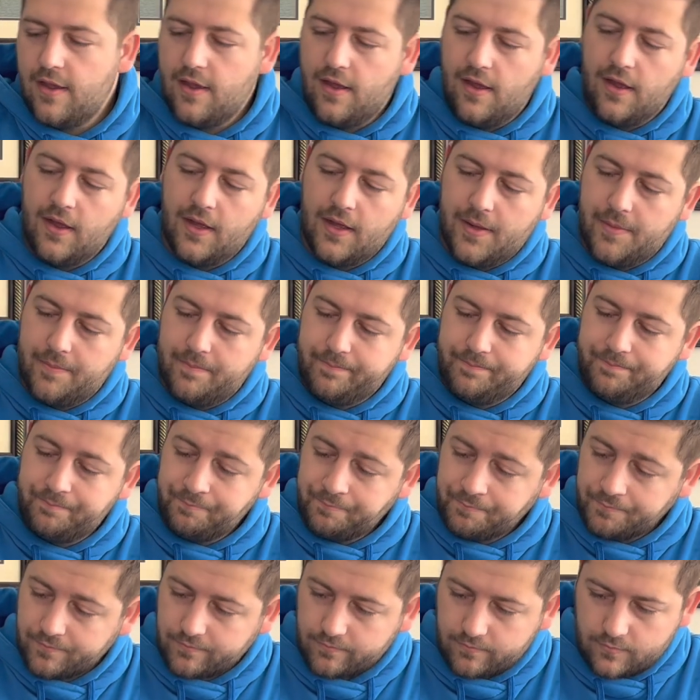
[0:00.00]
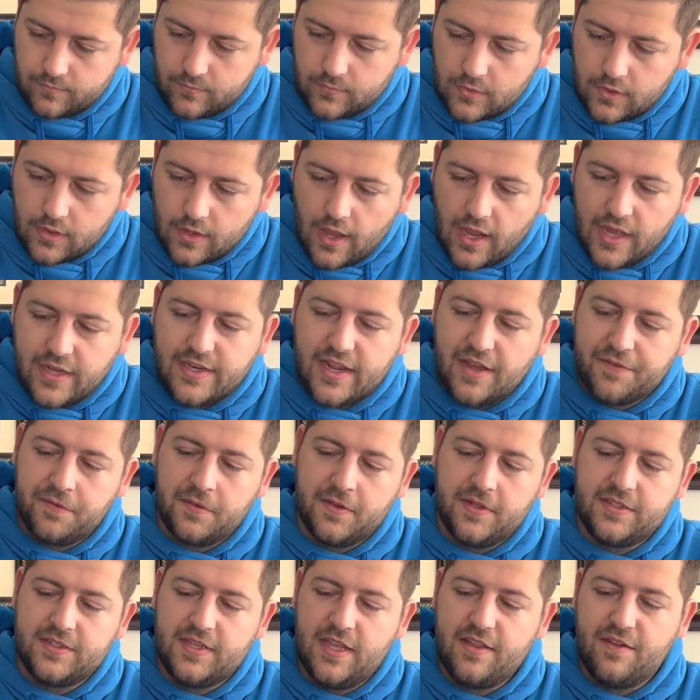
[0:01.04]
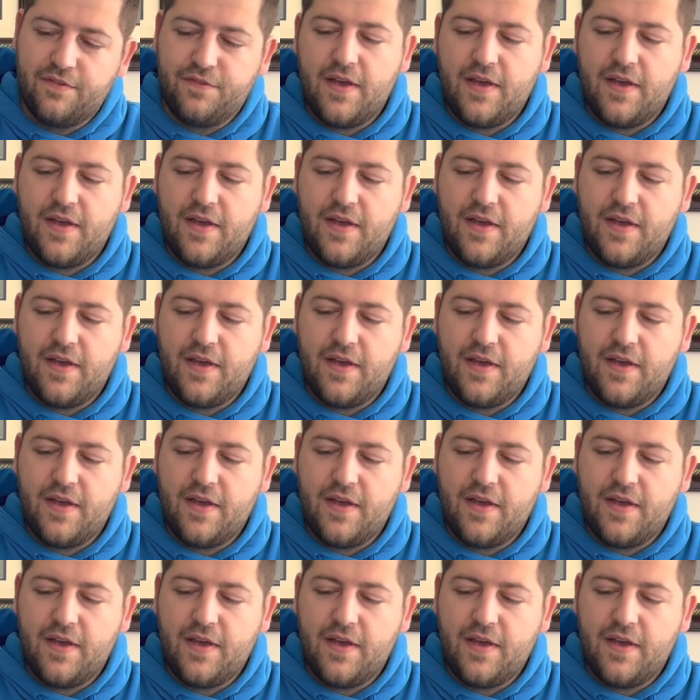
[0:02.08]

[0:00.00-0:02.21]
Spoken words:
I definitely say the